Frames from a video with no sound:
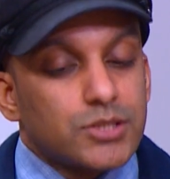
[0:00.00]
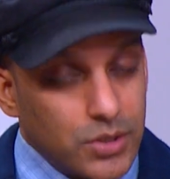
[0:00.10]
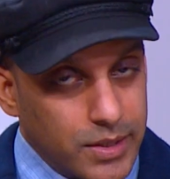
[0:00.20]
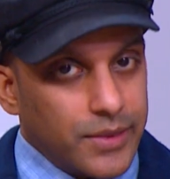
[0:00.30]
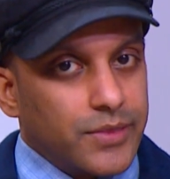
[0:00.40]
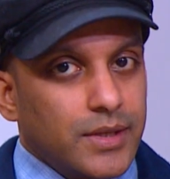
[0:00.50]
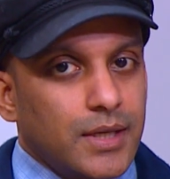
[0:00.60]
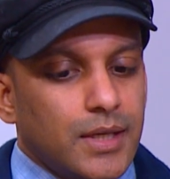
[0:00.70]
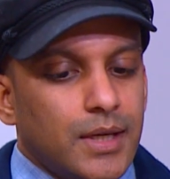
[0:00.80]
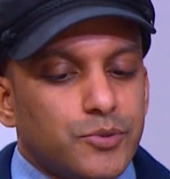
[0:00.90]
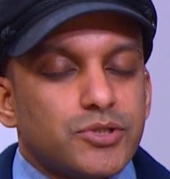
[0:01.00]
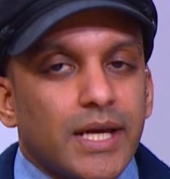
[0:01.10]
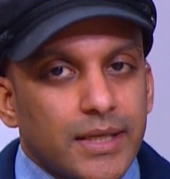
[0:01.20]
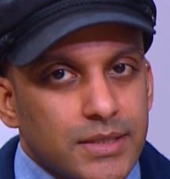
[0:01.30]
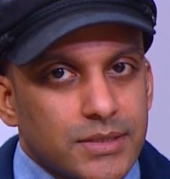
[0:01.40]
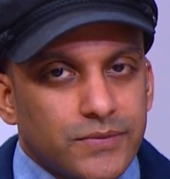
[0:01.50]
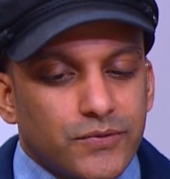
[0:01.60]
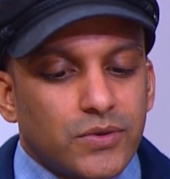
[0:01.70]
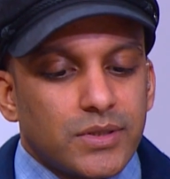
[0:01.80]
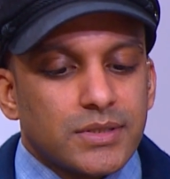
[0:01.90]
look at the protagonist, of
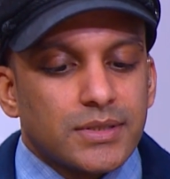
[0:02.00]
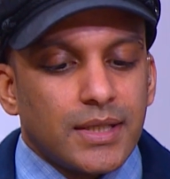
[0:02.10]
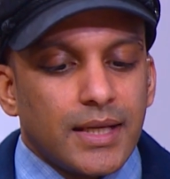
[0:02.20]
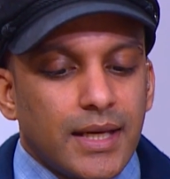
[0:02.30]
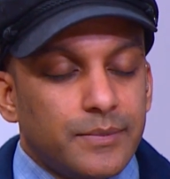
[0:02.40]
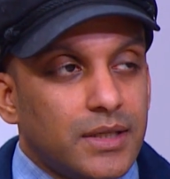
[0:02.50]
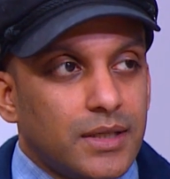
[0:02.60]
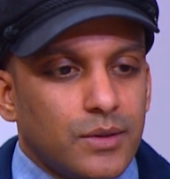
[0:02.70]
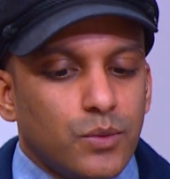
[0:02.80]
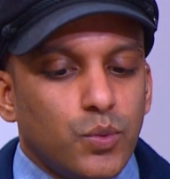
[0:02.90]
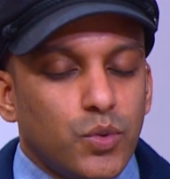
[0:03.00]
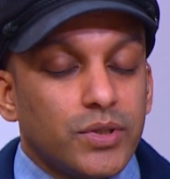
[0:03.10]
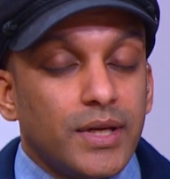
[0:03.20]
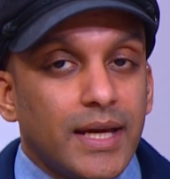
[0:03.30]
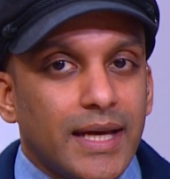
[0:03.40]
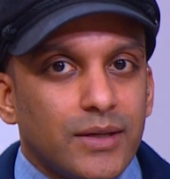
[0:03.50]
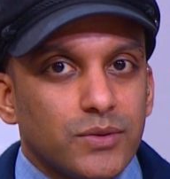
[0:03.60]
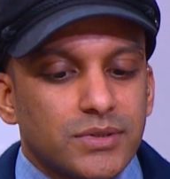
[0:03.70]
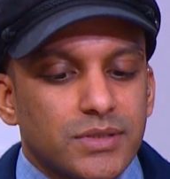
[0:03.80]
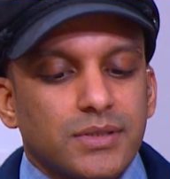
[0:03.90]
course, Emma
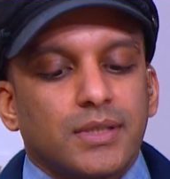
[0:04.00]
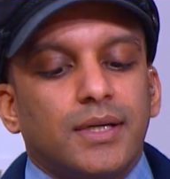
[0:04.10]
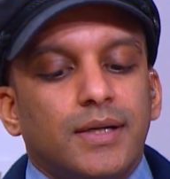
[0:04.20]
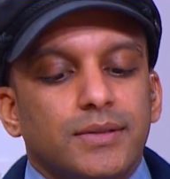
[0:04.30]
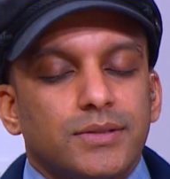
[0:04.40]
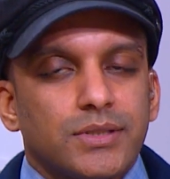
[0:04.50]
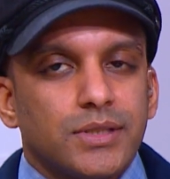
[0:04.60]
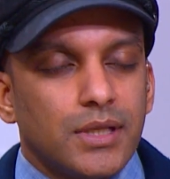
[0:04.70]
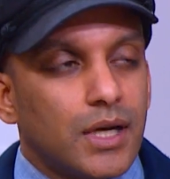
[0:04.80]
Woodhouse. She's a young